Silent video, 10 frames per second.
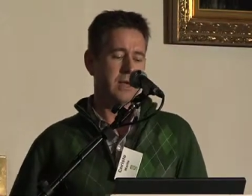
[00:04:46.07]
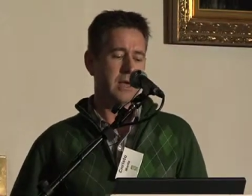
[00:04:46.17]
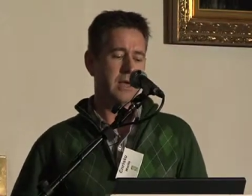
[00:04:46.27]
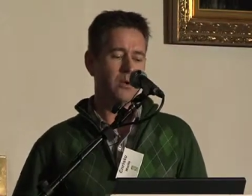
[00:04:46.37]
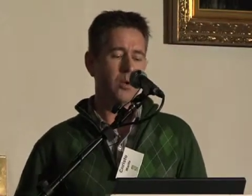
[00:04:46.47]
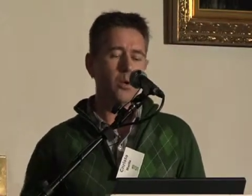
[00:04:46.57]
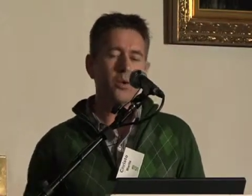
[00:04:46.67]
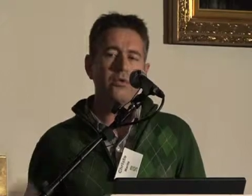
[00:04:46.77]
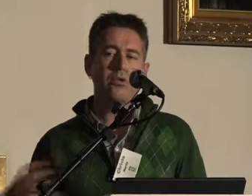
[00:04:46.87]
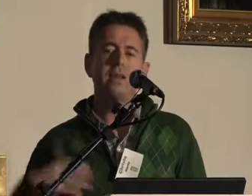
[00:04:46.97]
And
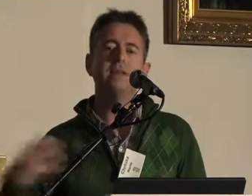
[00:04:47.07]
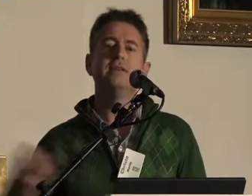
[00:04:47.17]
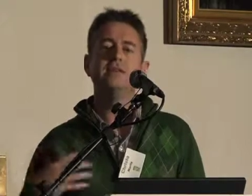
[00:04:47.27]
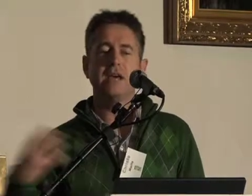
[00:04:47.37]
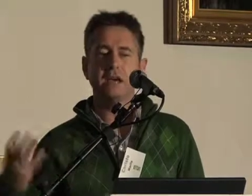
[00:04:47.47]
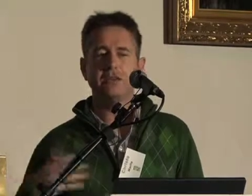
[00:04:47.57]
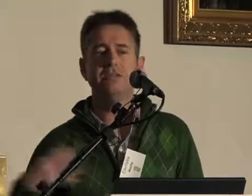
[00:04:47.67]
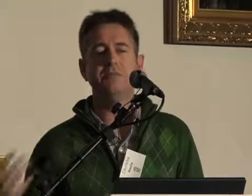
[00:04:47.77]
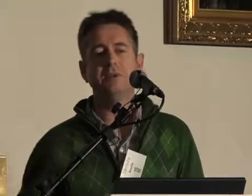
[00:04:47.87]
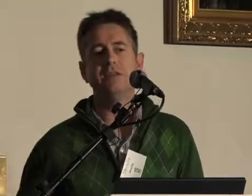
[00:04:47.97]
all that is actually
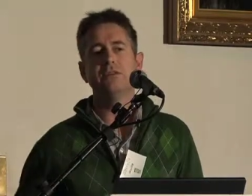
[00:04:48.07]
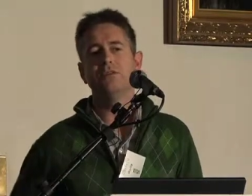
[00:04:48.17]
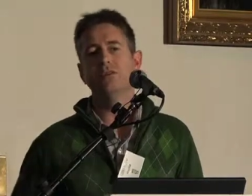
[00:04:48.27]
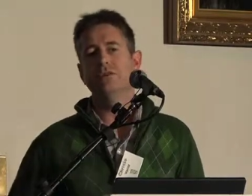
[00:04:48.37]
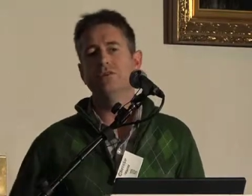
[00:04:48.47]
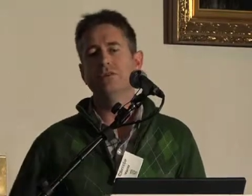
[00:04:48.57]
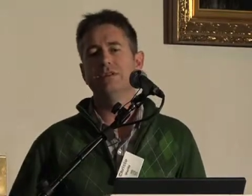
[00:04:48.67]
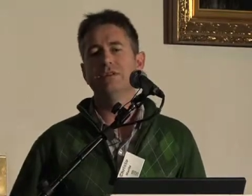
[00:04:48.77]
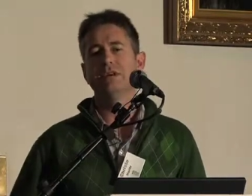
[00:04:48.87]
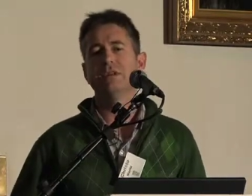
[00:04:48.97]
speaking to the user
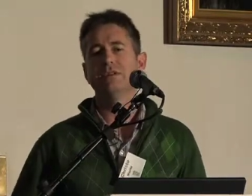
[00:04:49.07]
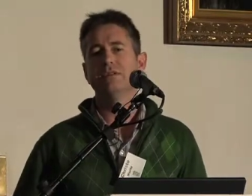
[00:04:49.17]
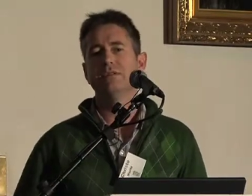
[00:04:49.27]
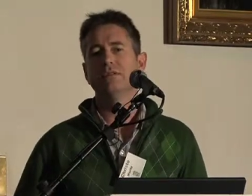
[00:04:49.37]
and saying,